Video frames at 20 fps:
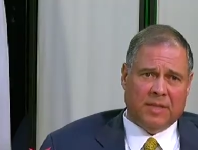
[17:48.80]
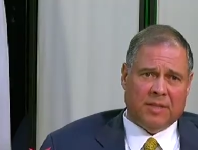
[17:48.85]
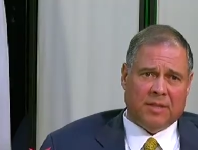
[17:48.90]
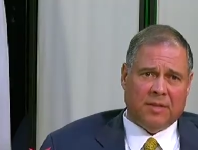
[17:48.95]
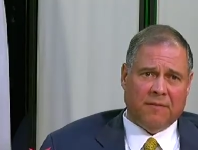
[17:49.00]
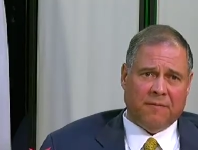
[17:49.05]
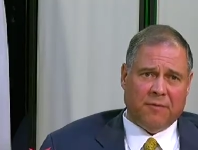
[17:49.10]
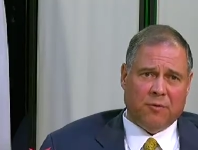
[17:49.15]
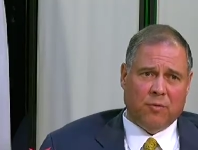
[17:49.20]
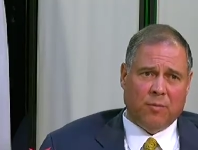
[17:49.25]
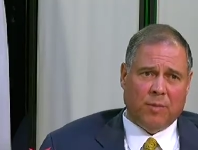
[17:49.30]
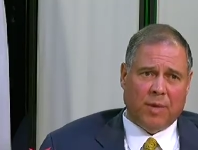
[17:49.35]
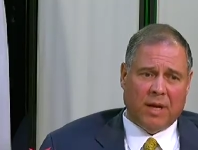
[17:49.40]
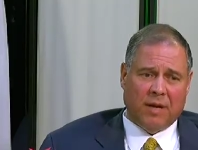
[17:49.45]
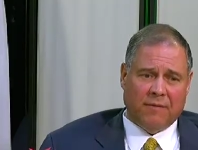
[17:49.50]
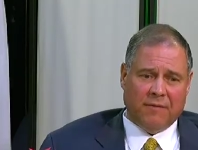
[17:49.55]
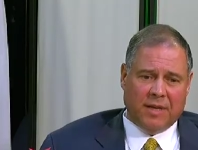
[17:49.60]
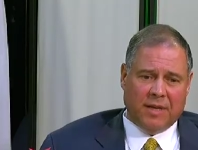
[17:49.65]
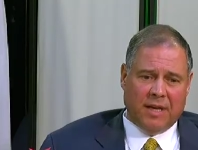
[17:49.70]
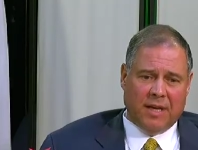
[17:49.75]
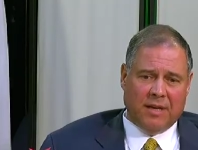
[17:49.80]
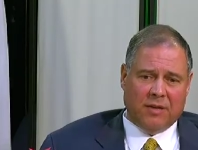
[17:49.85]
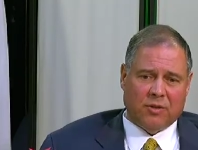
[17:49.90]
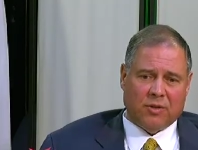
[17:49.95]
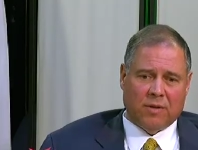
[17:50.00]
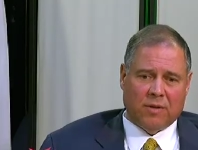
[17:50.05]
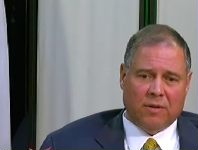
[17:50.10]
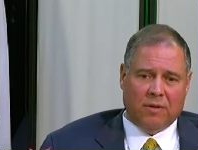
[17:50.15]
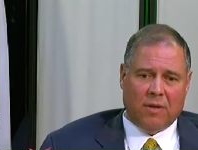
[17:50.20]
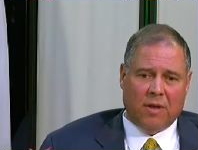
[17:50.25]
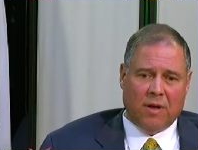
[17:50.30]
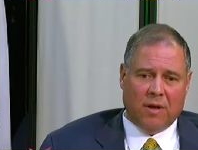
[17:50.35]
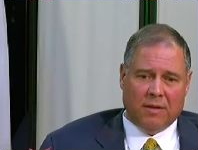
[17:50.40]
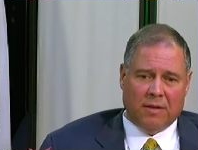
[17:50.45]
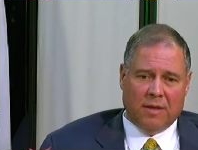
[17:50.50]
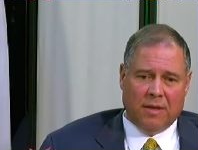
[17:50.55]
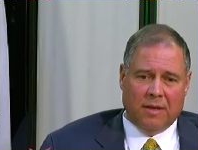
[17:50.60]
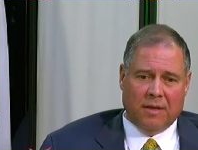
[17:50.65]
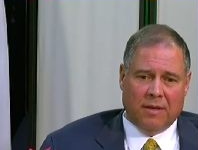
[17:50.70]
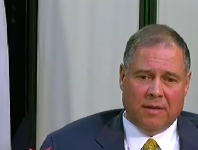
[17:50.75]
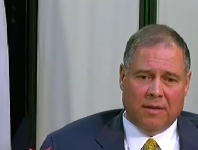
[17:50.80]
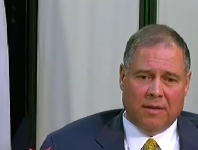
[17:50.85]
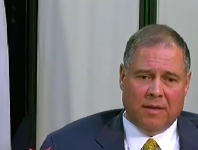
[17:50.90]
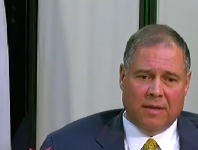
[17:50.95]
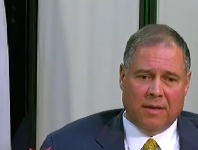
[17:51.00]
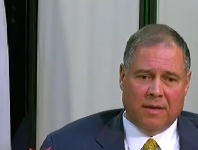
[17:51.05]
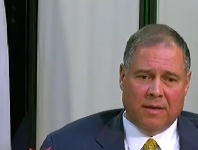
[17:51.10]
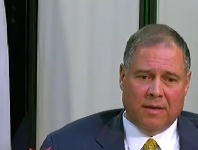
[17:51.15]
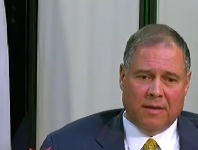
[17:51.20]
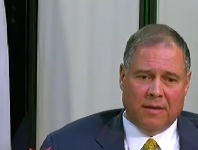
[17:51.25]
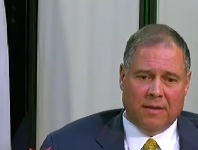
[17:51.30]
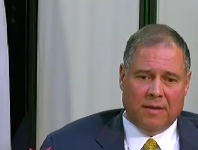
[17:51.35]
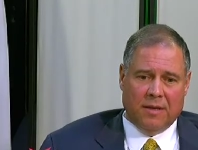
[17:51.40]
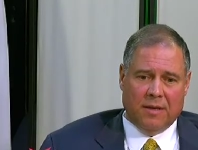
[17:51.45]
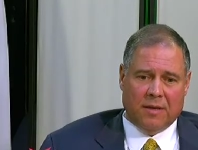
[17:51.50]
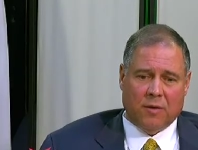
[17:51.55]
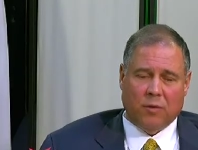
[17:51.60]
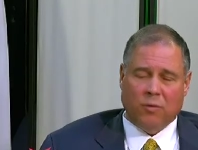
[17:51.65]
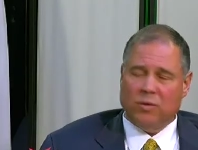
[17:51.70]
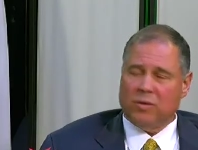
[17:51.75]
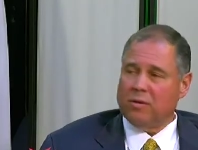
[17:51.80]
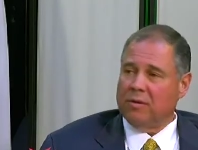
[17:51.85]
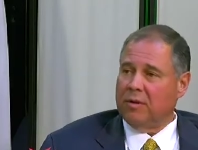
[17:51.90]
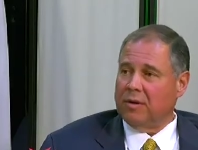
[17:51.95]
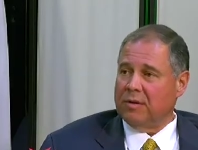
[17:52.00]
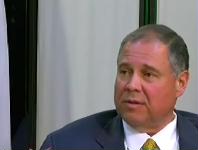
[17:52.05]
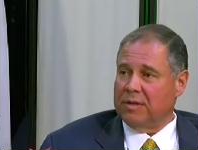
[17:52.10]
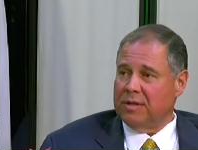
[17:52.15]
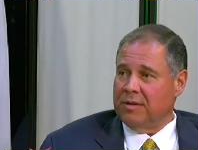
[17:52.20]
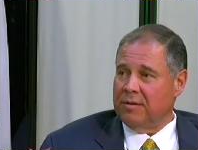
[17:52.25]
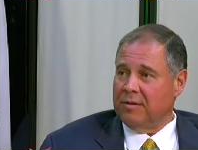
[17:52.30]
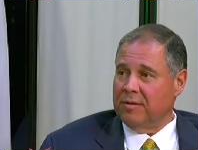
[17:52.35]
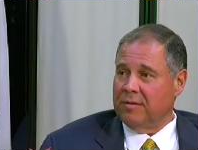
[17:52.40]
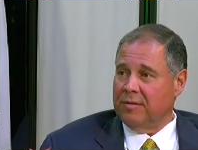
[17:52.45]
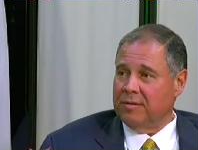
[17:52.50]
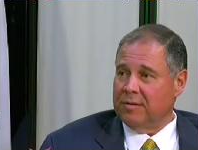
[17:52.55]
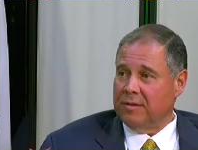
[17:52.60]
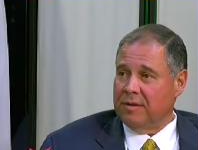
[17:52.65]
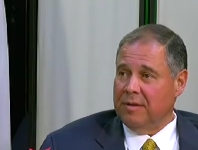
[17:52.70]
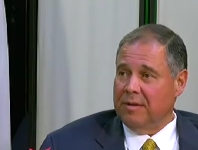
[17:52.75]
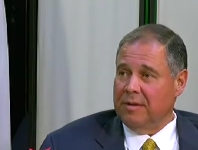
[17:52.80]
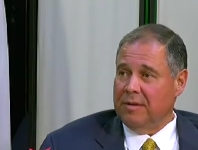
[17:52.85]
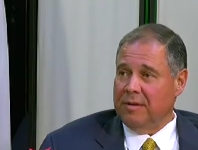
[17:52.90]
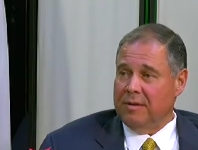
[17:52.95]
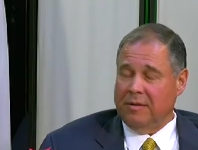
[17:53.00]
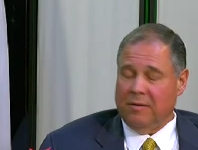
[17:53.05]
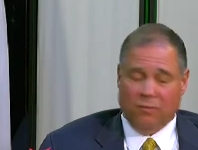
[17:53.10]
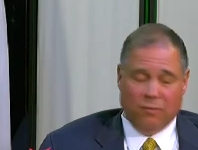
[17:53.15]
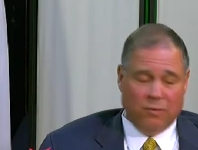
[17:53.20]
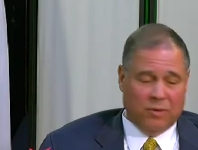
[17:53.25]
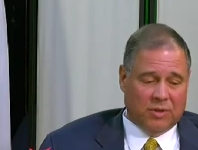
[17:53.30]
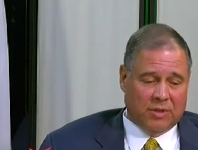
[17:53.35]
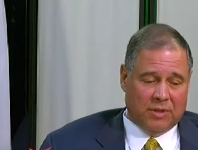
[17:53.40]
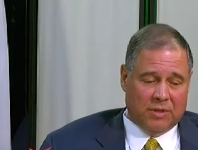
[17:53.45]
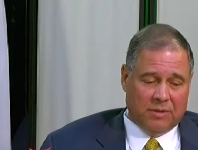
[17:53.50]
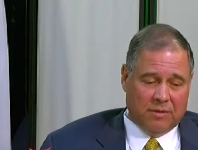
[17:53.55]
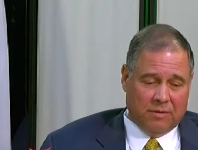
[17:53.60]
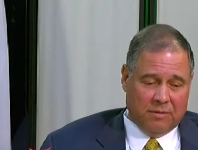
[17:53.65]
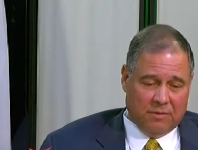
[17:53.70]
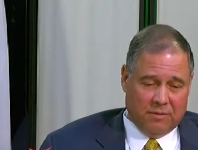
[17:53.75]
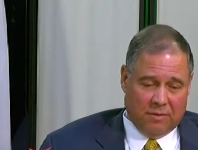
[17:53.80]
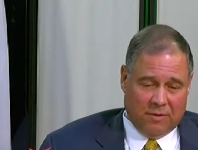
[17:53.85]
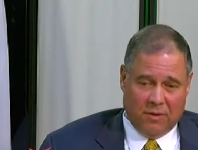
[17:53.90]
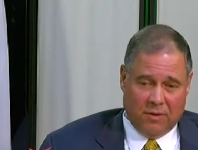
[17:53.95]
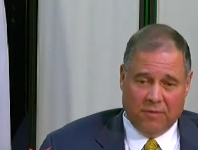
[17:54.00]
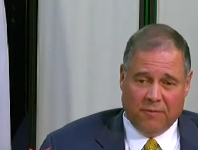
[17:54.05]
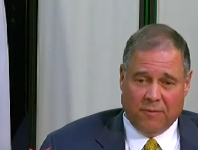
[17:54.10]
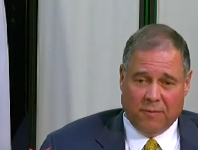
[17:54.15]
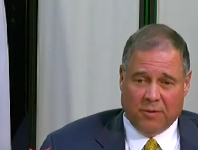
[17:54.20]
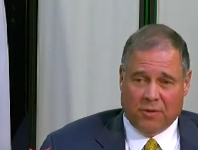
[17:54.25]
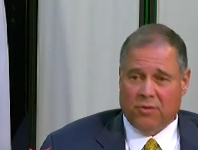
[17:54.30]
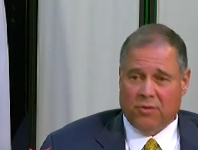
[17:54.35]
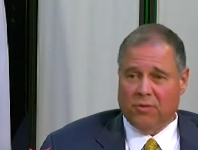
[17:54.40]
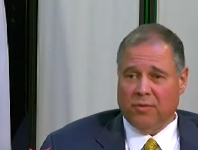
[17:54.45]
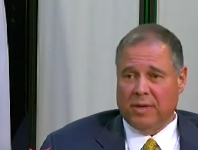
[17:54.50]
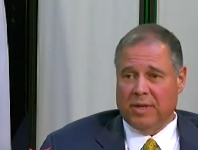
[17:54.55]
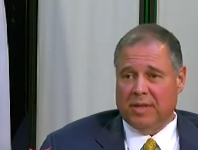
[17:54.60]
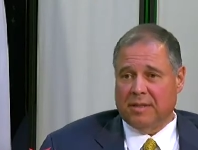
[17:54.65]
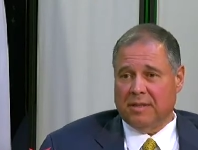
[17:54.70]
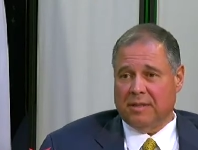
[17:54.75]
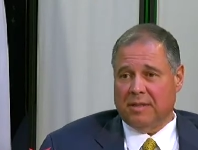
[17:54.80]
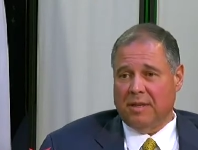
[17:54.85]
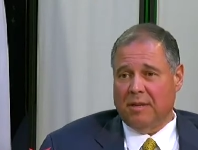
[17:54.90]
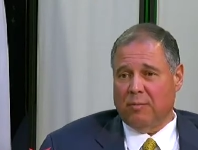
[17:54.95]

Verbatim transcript: is the fuel modification along the the, the coastal arterials, which is good for two reasons.